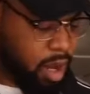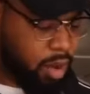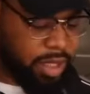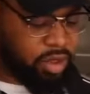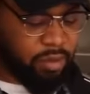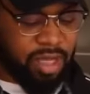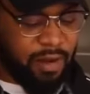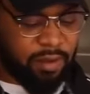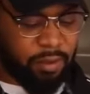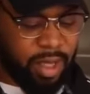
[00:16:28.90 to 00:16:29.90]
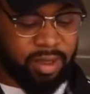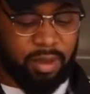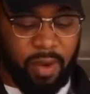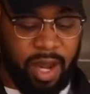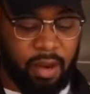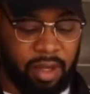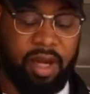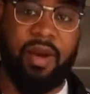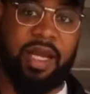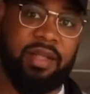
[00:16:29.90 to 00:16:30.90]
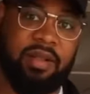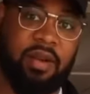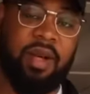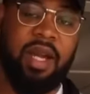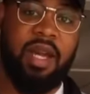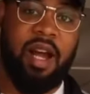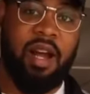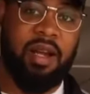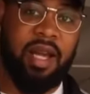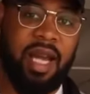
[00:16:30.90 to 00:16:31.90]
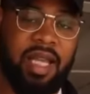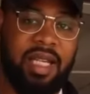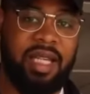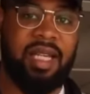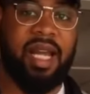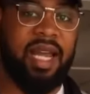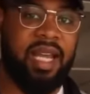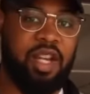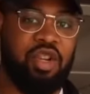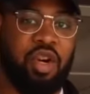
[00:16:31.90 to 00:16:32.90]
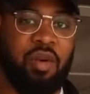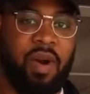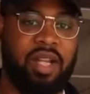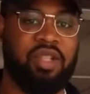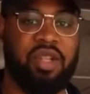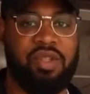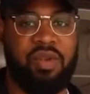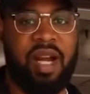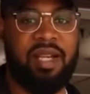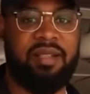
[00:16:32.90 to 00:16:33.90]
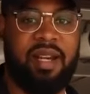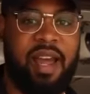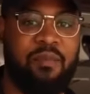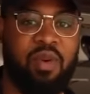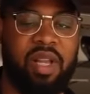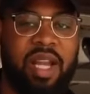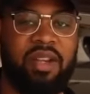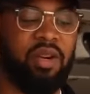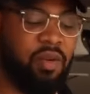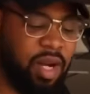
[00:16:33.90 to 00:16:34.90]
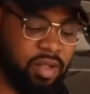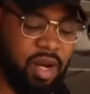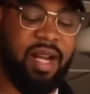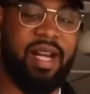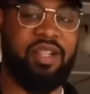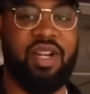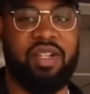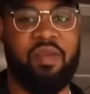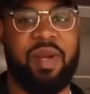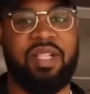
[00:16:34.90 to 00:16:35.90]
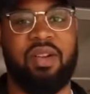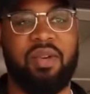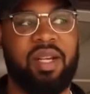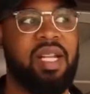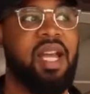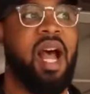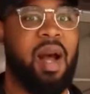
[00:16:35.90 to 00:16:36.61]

Okay, so it's not fluorescent. Wow, okay, great. So LED light in your garage so that you guys can have more light in your garage. All right, guys, you guys know my slogan.